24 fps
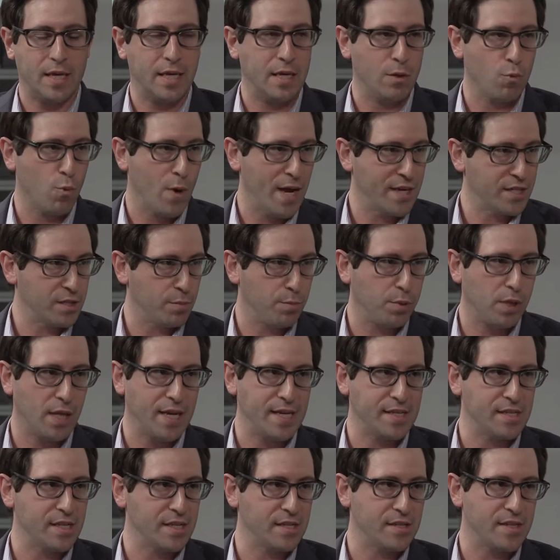He went to
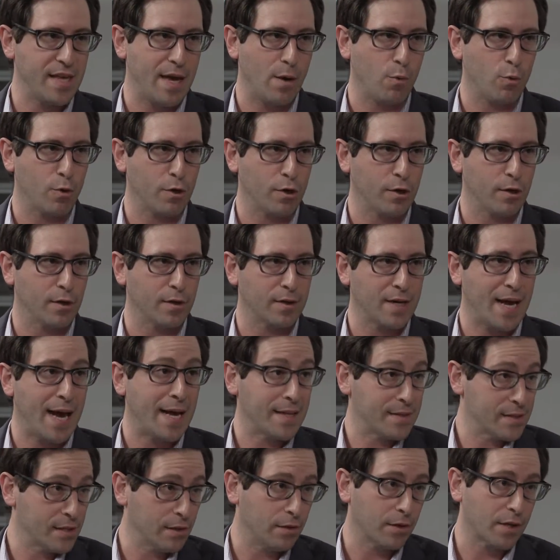places that were
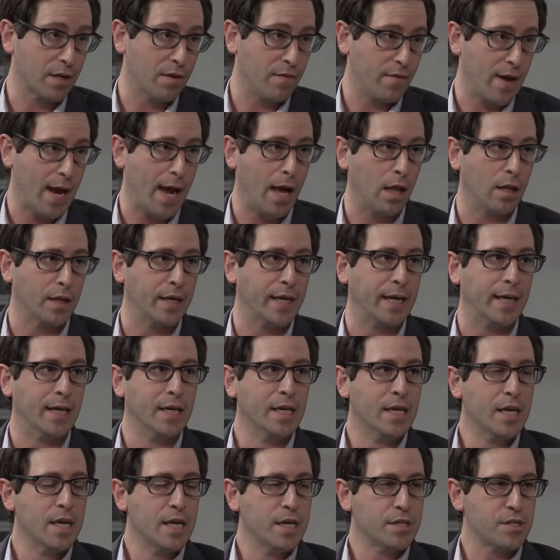not Silicon Valley
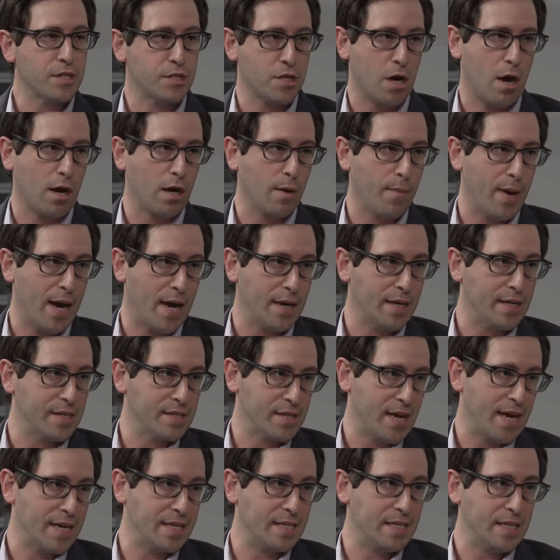to talk about
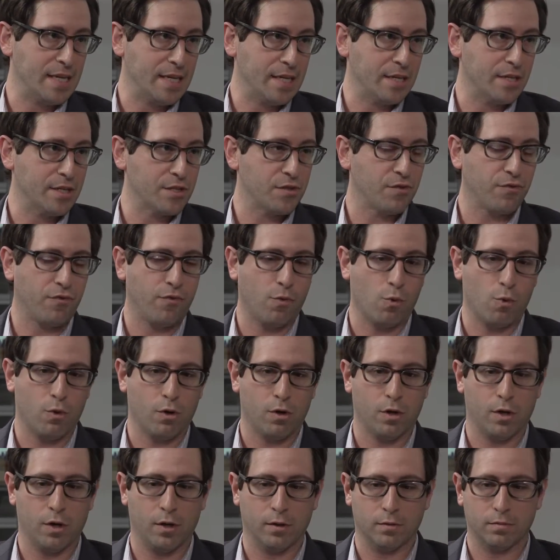his ideas
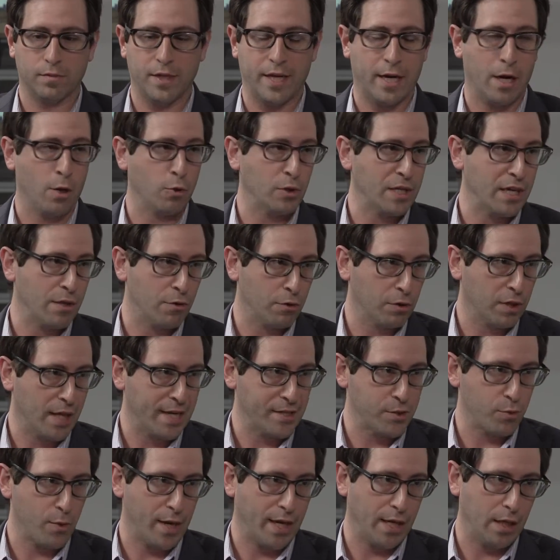for, either
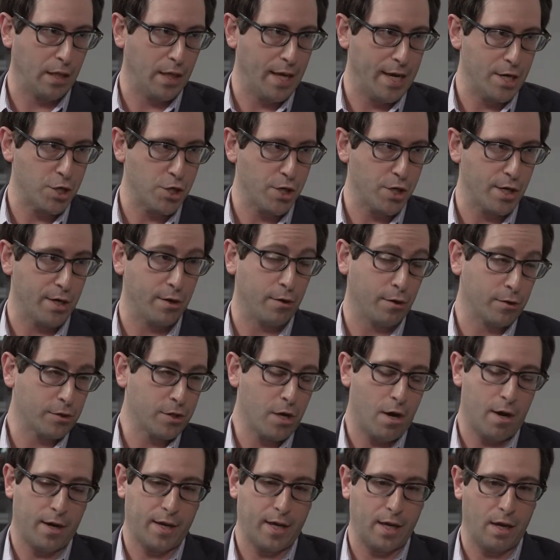less regulation or
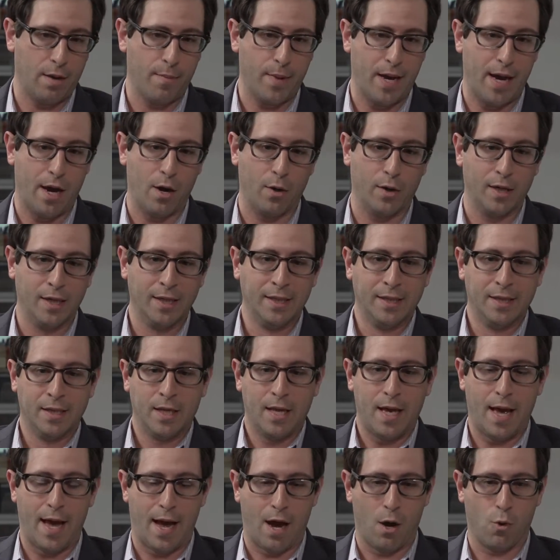talking about
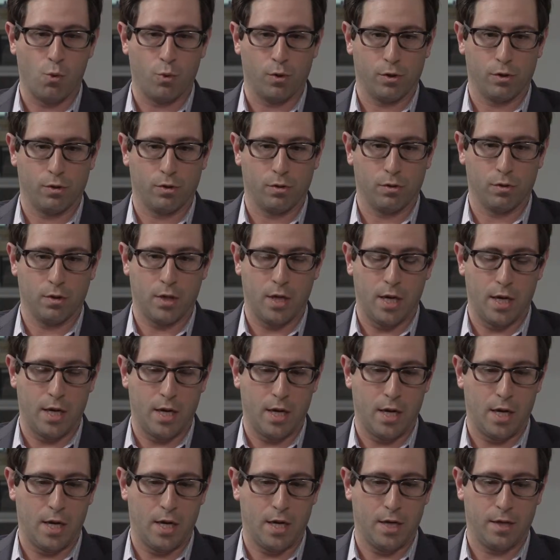how
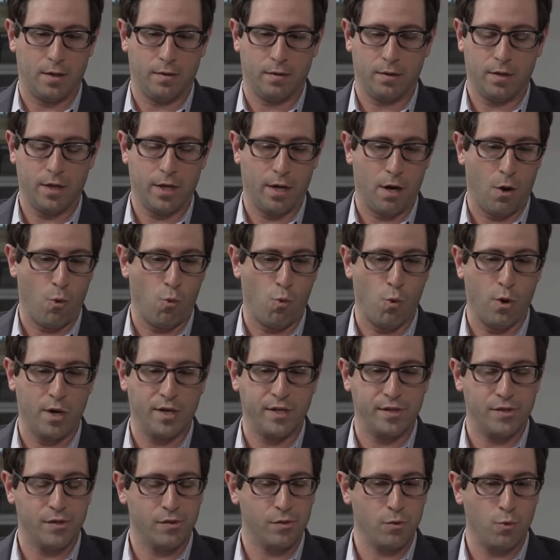we're, what
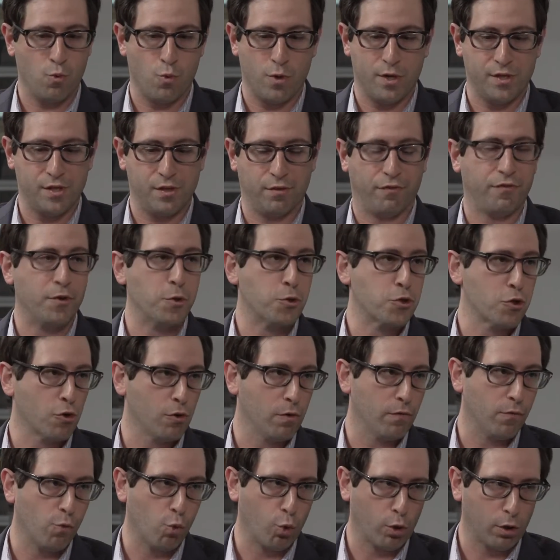is the future
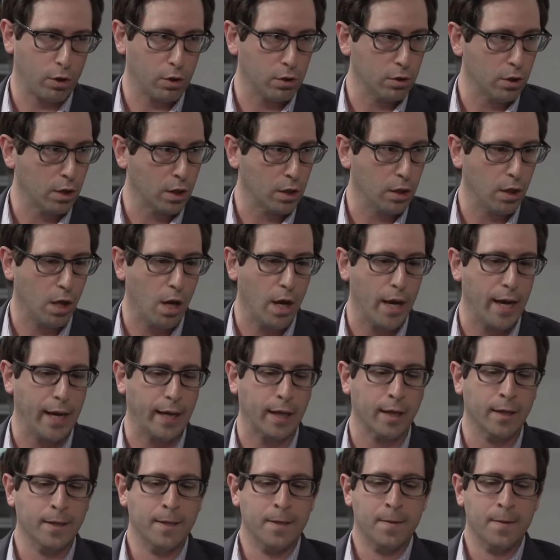of work look like.